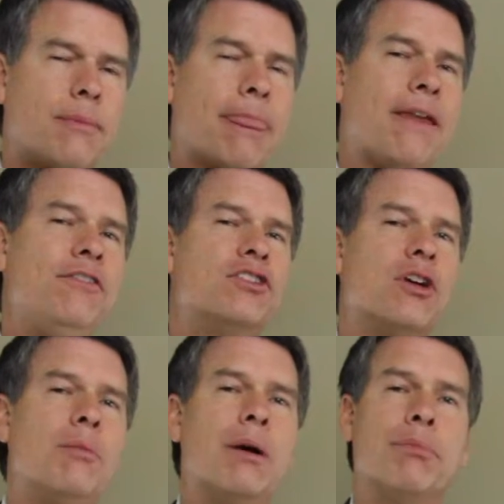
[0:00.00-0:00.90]
If you
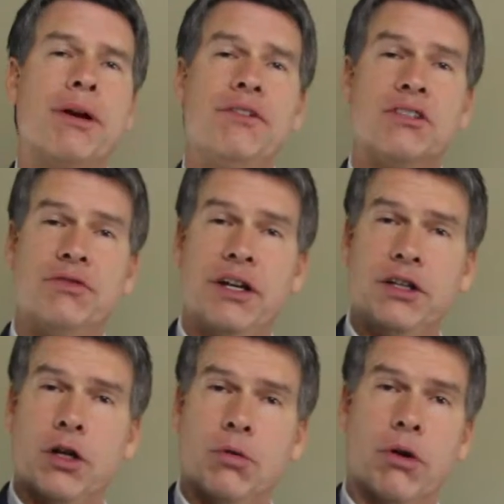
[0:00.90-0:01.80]
saw my previous
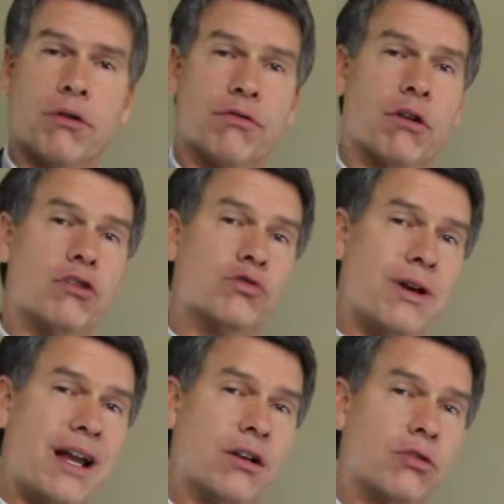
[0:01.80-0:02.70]
video on the fraud
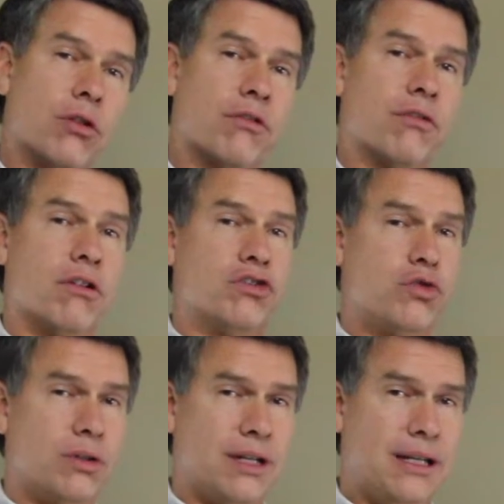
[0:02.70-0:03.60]
triangle or the fraud
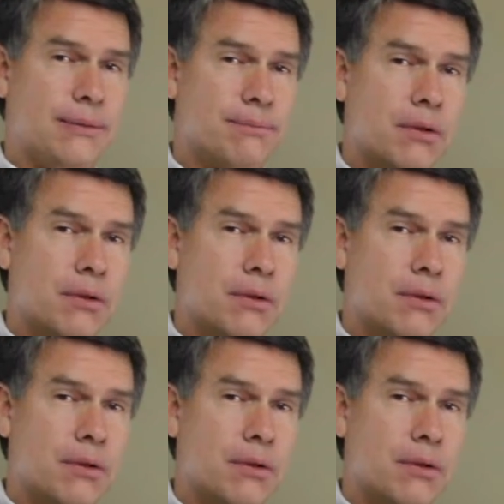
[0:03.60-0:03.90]
tree,